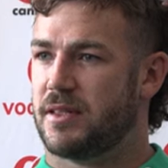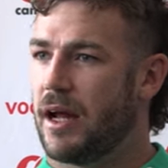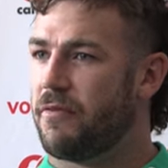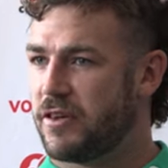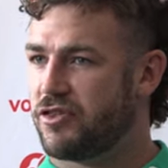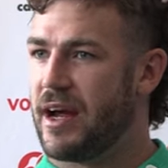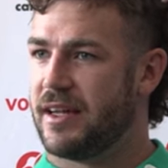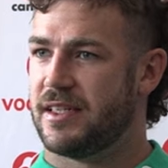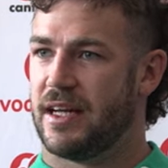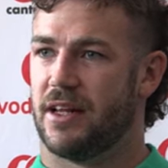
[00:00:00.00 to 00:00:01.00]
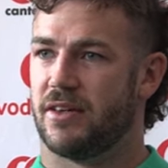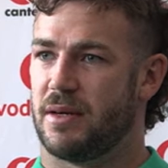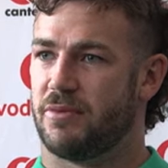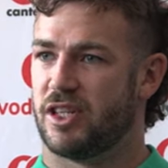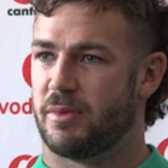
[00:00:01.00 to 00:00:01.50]
kind of frustrating seeing those
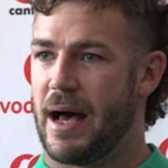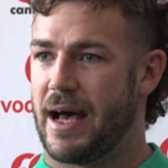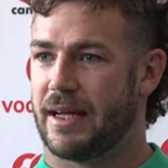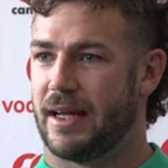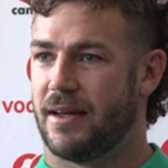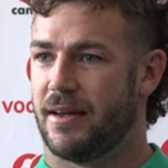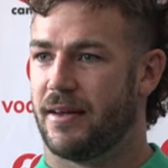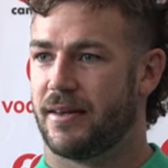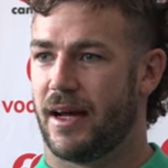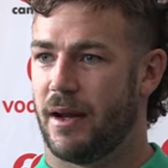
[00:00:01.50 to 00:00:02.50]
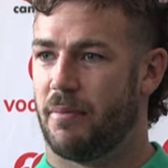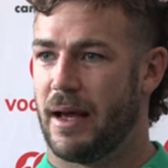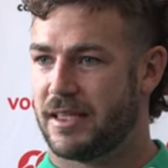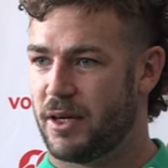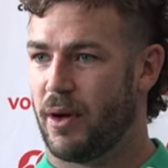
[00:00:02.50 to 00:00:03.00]
images back, and kind of
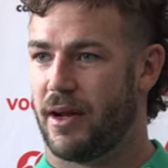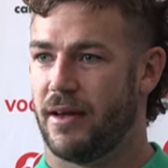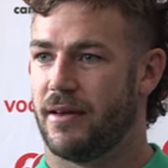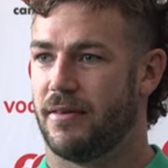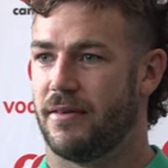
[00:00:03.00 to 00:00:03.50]
makes you want to